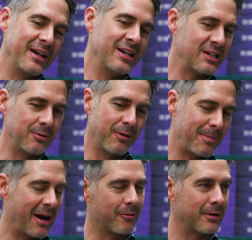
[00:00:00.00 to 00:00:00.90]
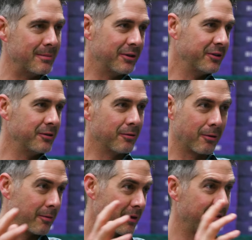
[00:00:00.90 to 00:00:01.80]
of issue with powdery mildew
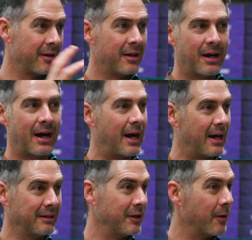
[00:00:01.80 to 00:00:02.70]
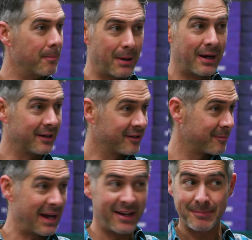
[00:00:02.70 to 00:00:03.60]
or with bugs,
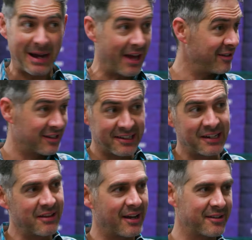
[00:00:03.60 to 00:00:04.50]
pest pathogens, any of that